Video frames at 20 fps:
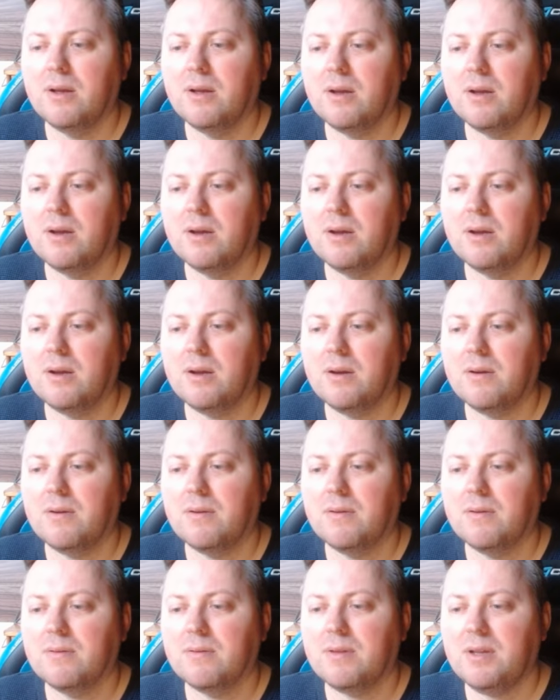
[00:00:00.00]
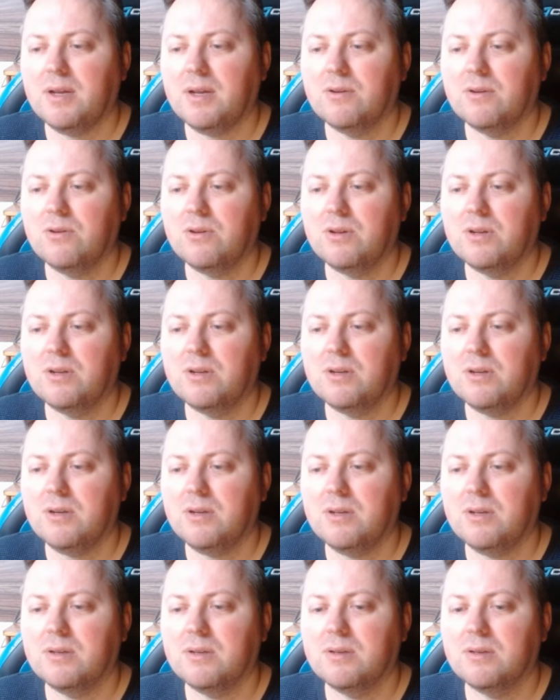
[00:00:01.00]
Yeah, rook
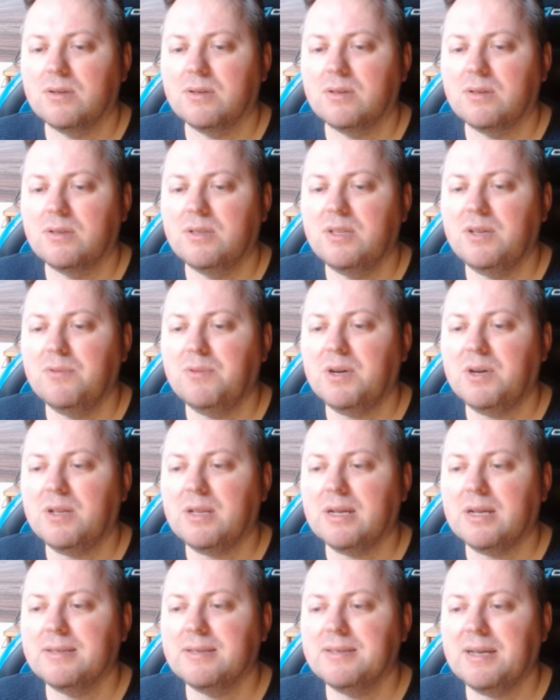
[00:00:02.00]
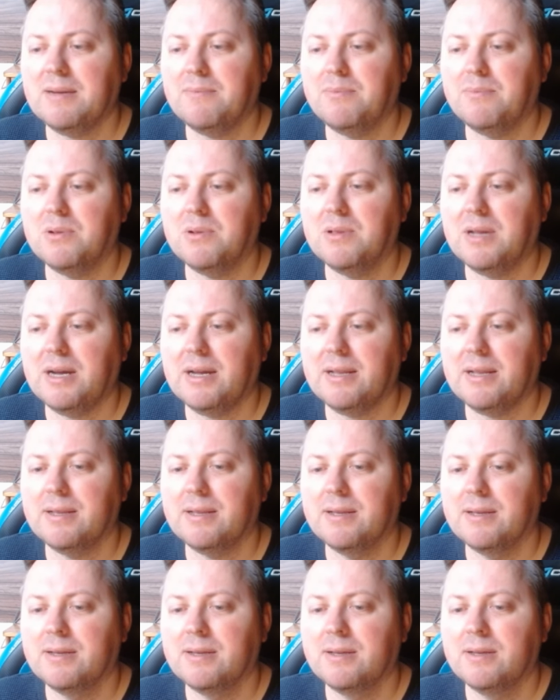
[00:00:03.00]
d1 example line.
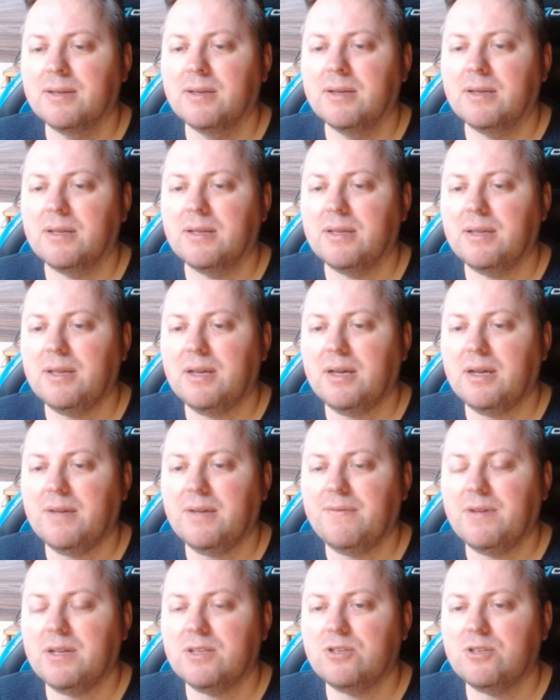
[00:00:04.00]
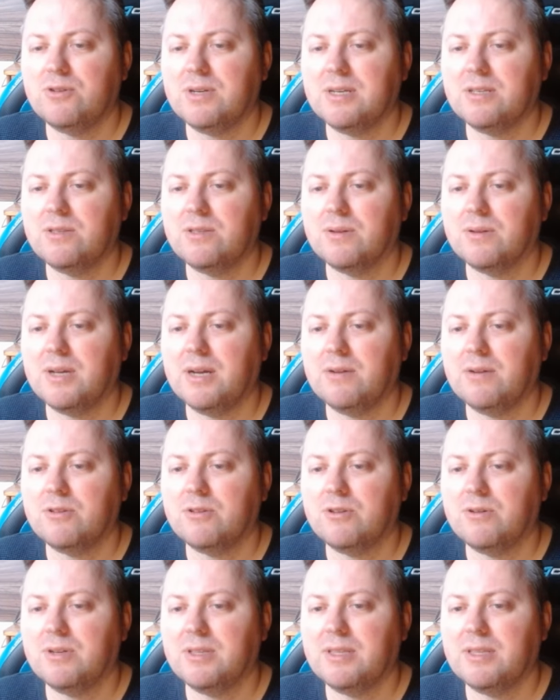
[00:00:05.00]
Yeah, if he tries to
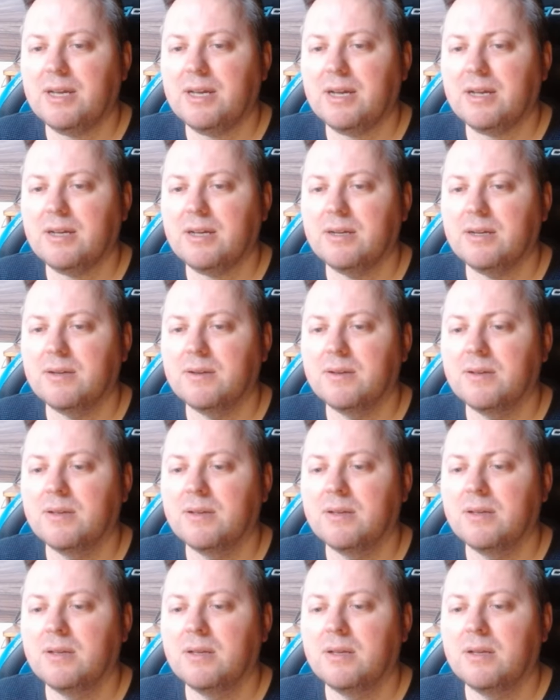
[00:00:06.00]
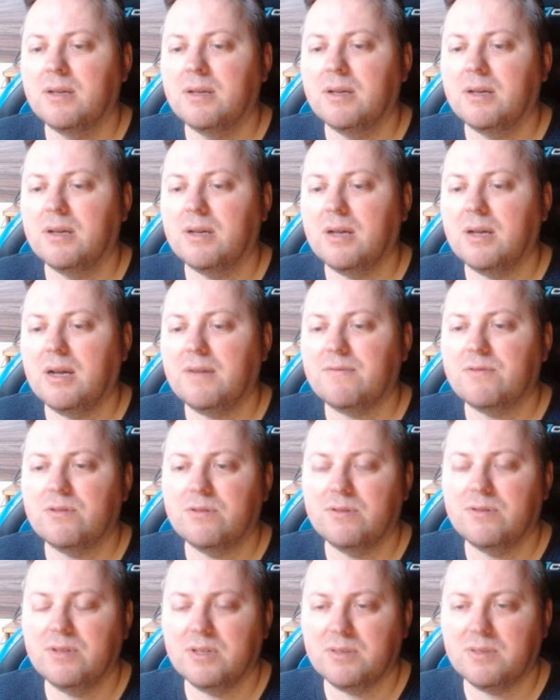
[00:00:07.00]
counter attack after
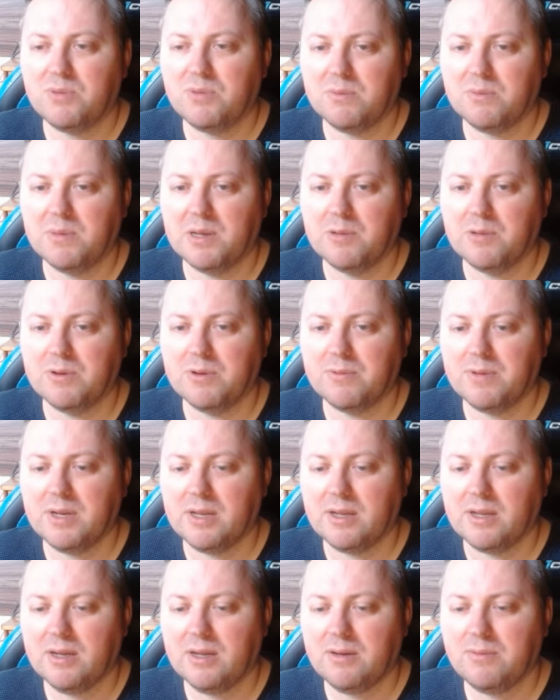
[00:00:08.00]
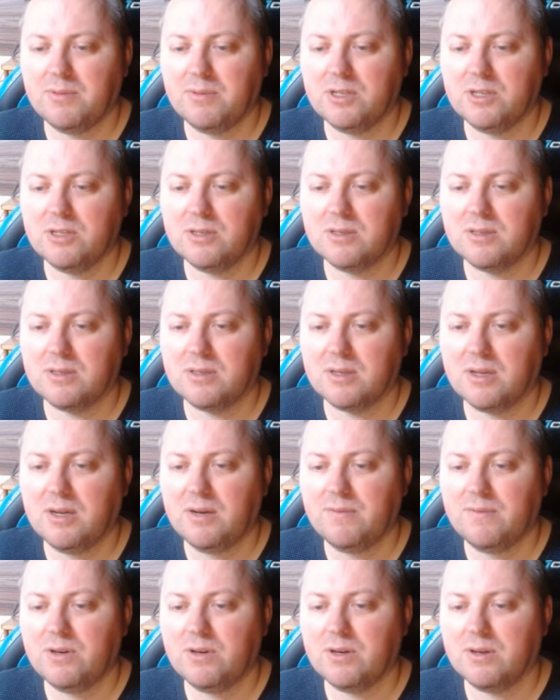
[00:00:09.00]
this, probably we're winning. Yeah, we just
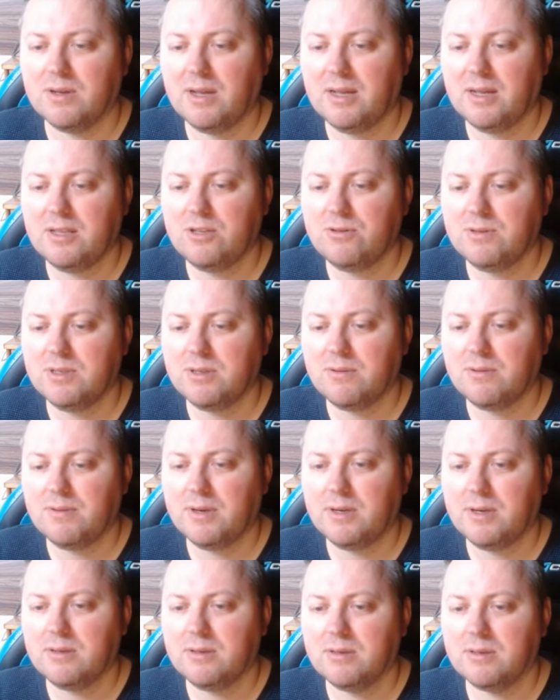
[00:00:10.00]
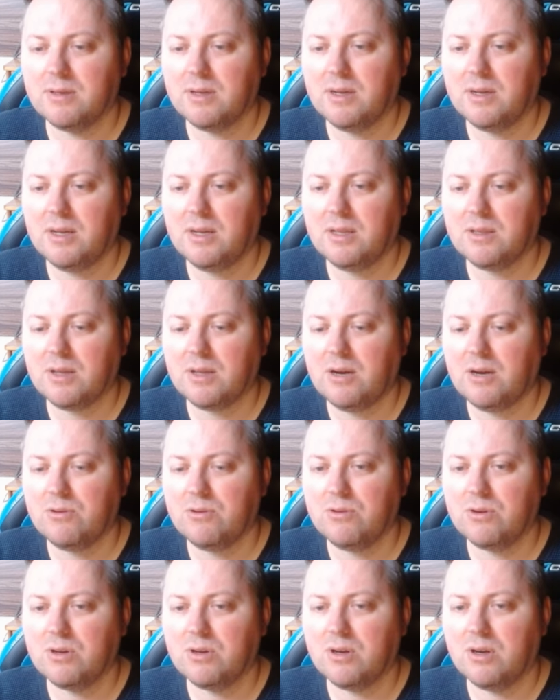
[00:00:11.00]
cover entry squares and
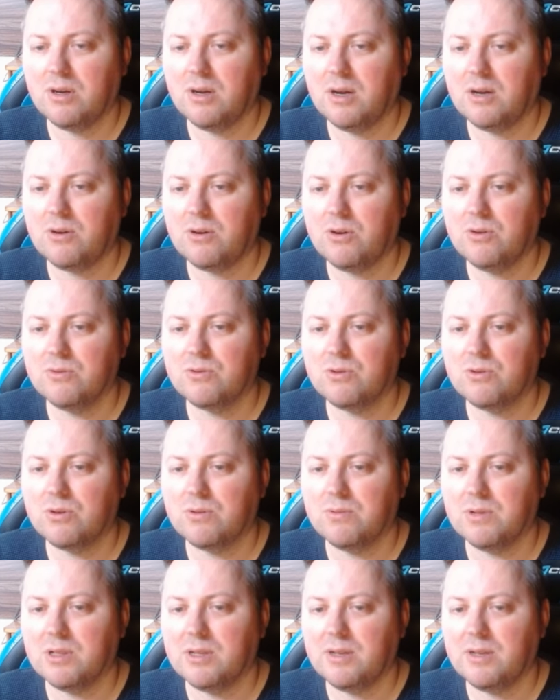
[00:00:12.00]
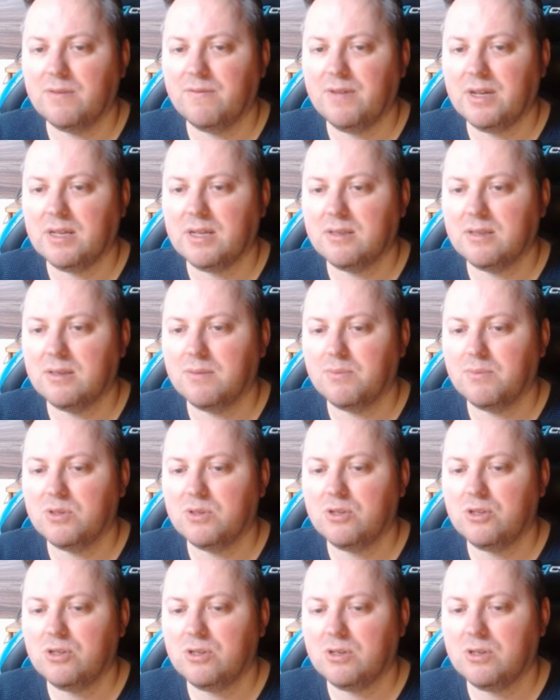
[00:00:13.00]
our own rook will invade the
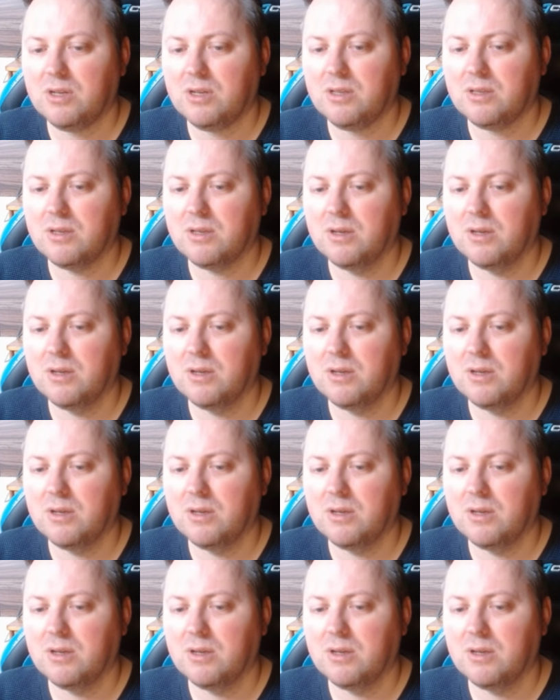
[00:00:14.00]
position, and